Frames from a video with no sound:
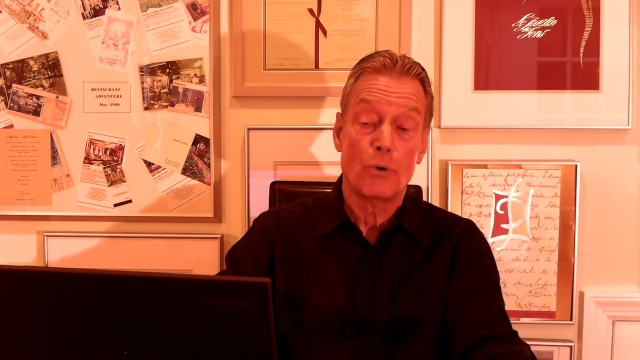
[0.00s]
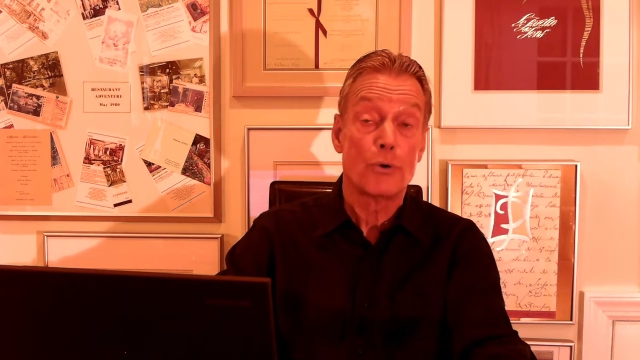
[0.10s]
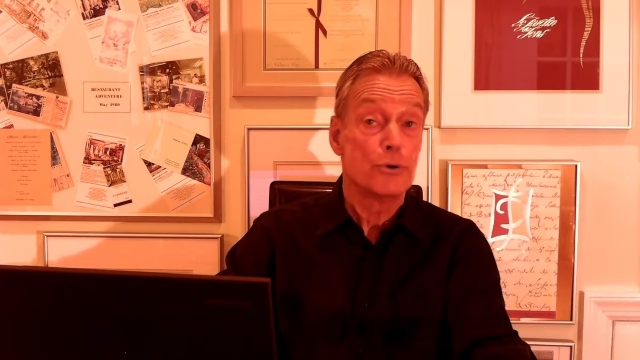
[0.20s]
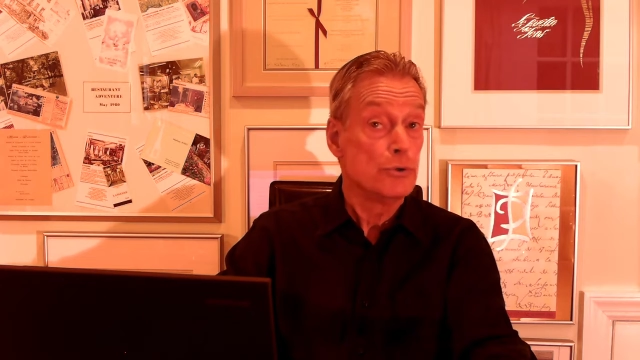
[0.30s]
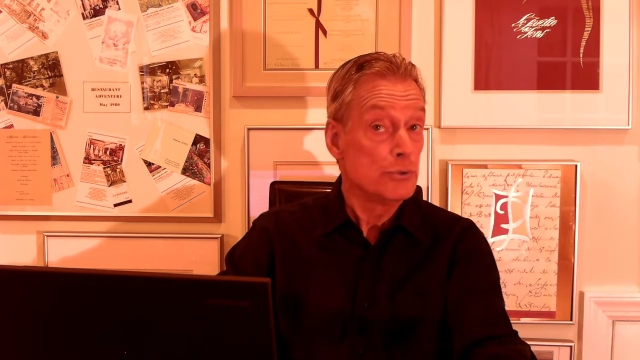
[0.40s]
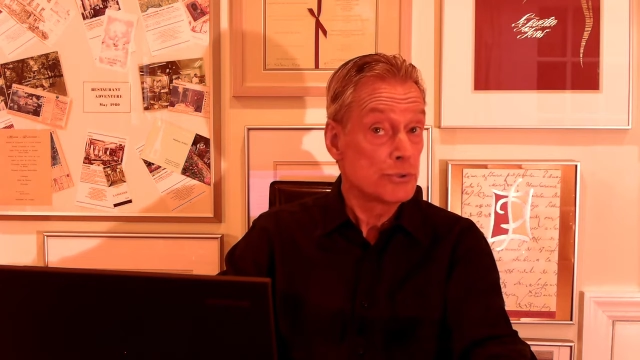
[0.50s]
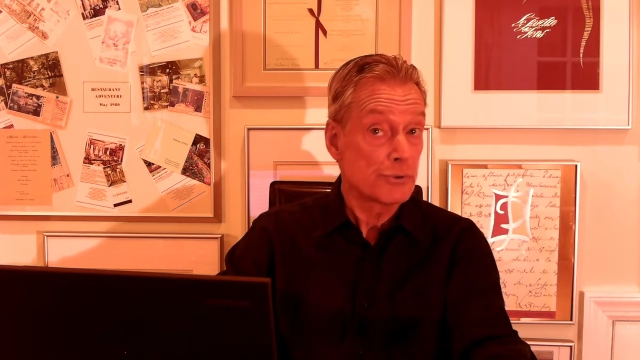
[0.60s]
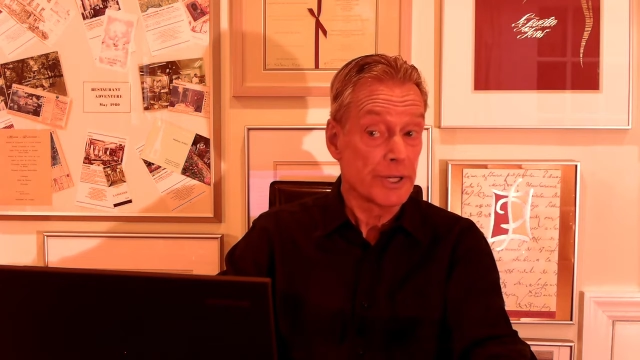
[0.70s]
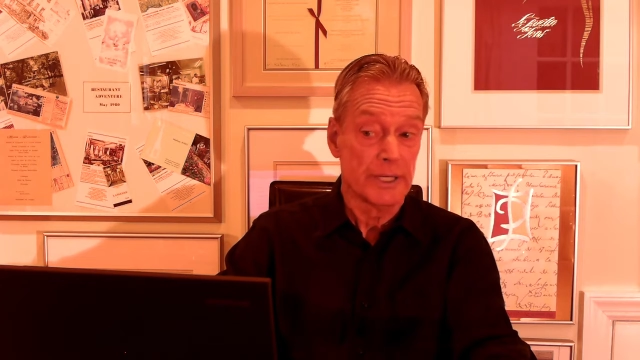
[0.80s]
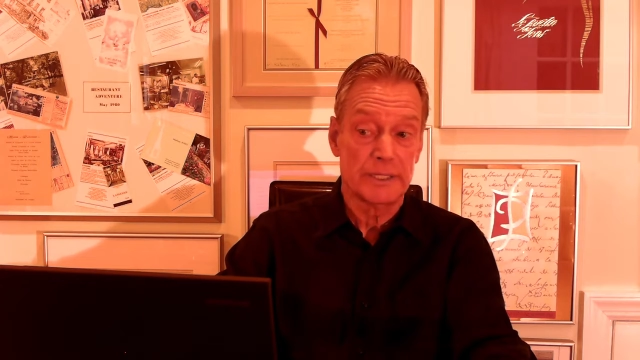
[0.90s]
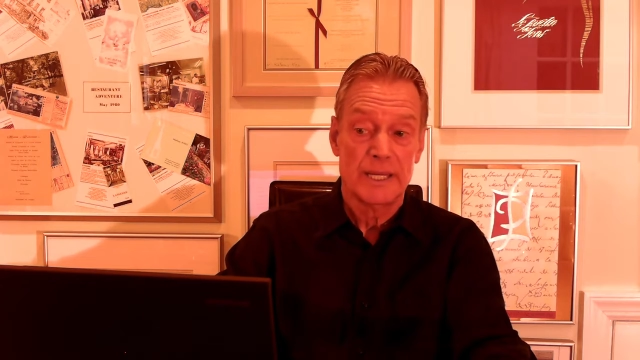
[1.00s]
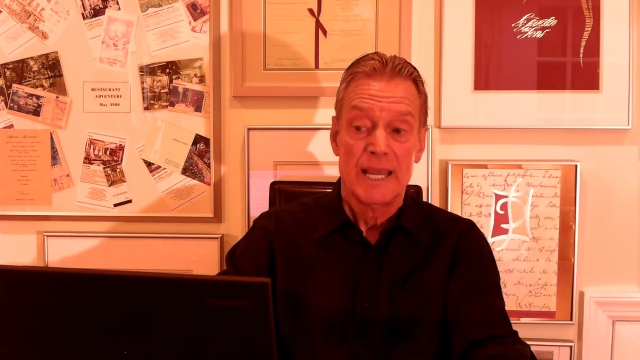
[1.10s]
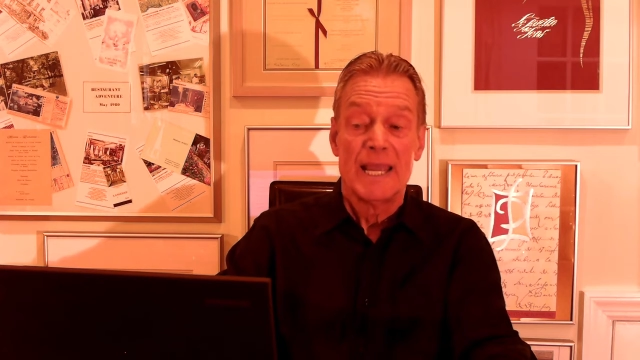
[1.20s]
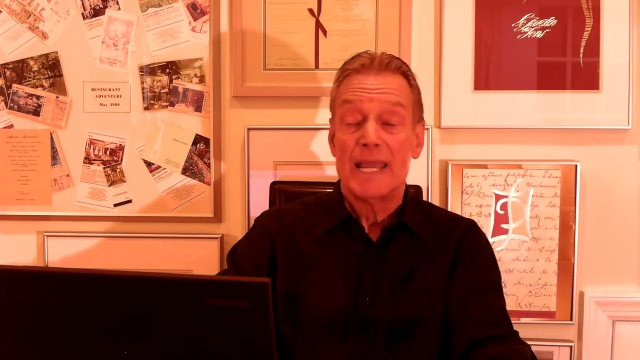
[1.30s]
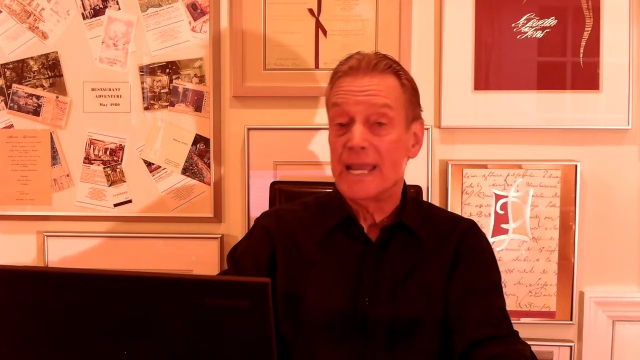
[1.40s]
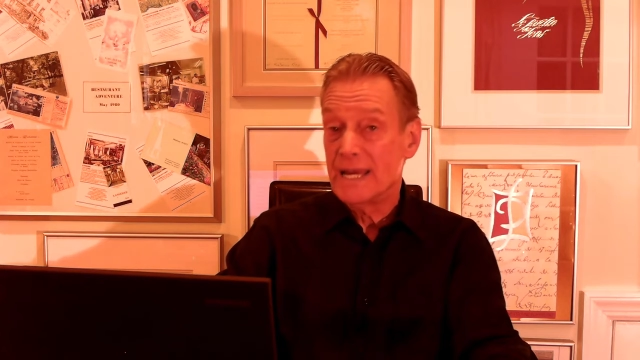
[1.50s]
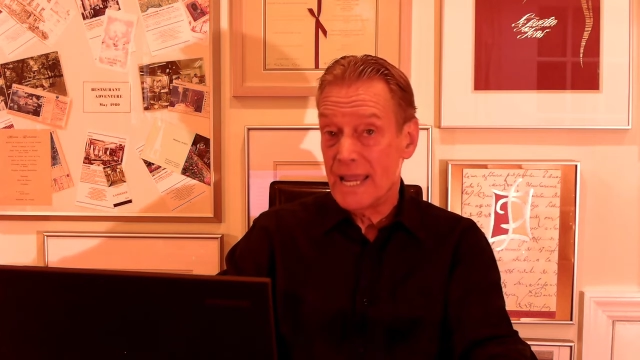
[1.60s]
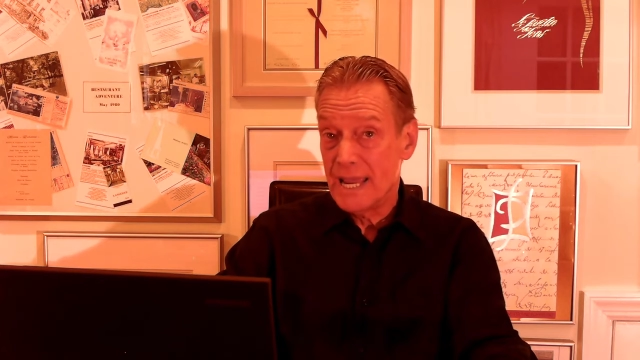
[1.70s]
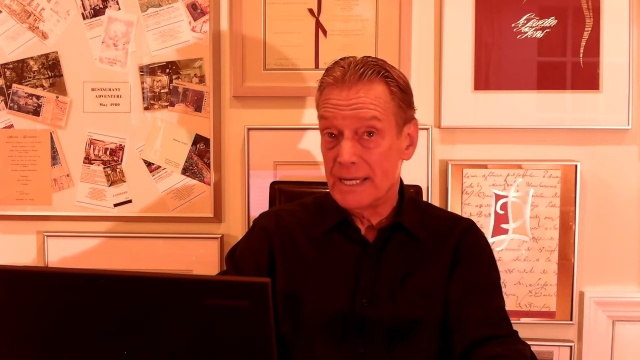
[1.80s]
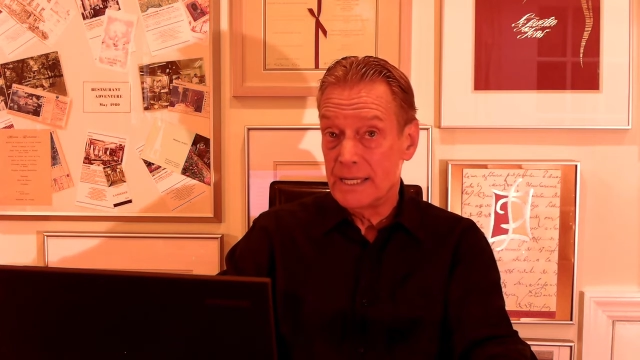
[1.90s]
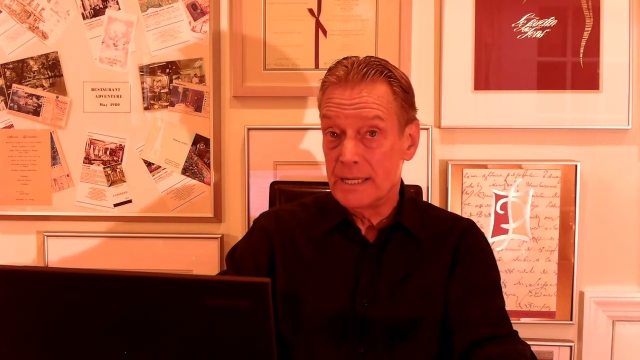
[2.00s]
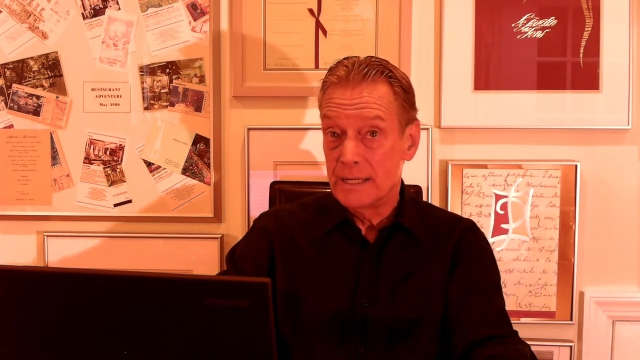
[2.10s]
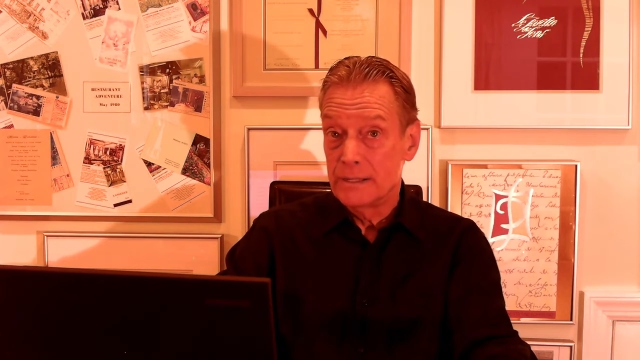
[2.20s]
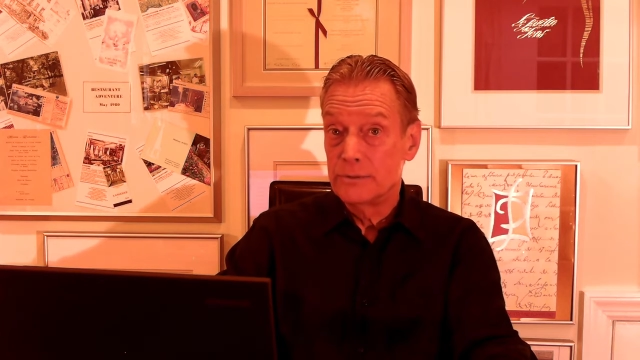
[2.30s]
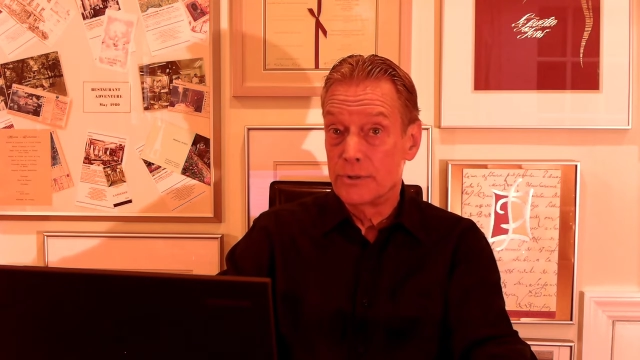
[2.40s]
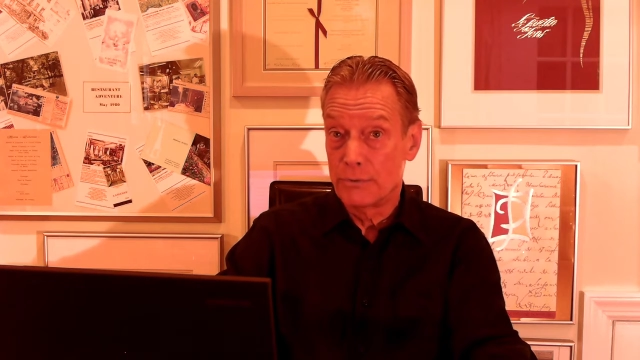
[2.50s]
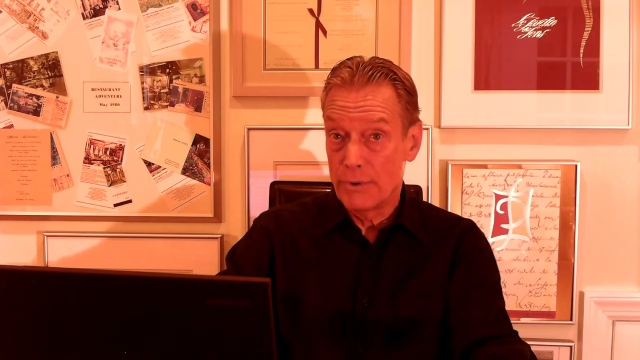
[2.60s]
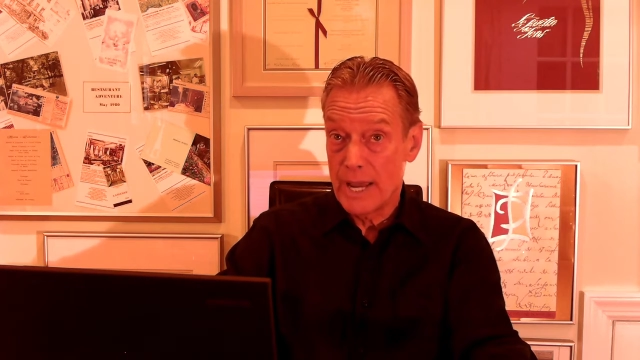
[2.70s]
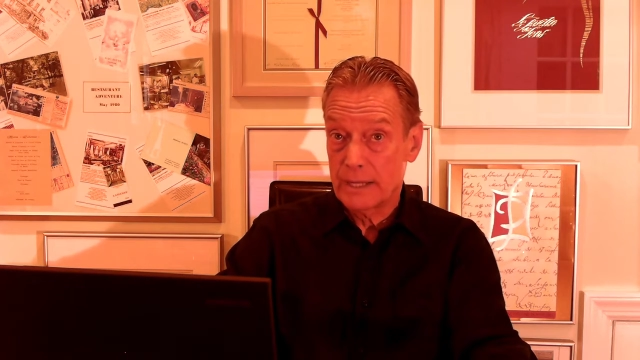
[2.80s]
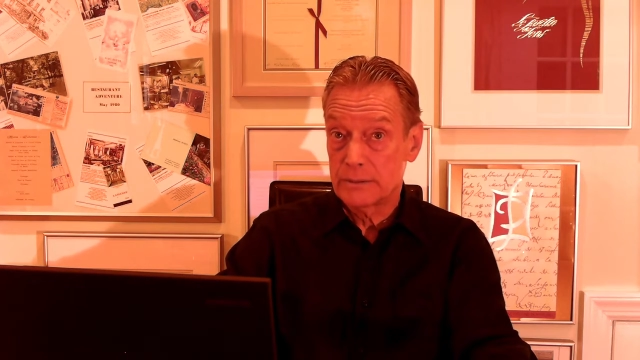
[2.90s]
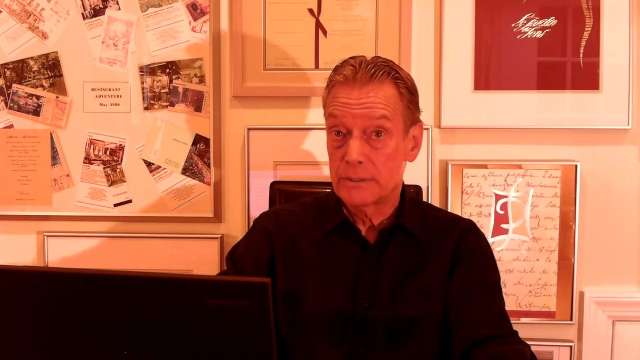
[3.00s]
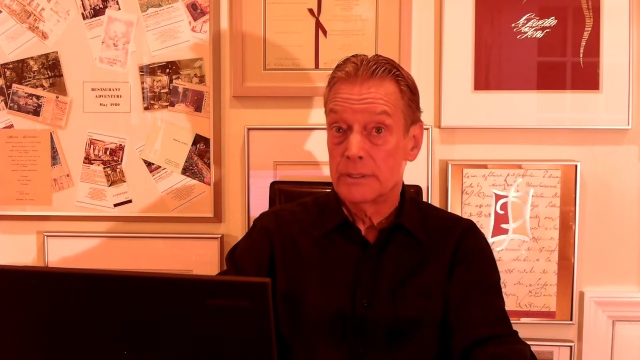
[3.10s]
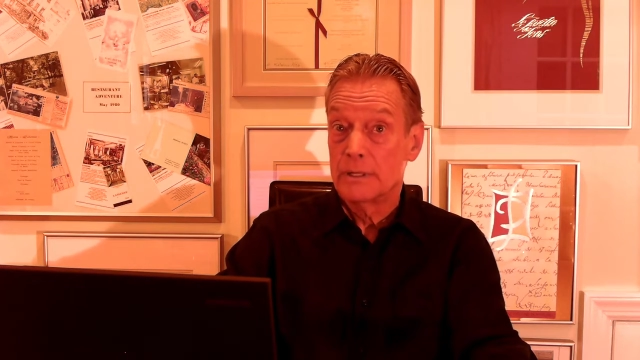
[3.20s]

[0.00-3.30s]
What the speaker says: or nutrient, in any direct,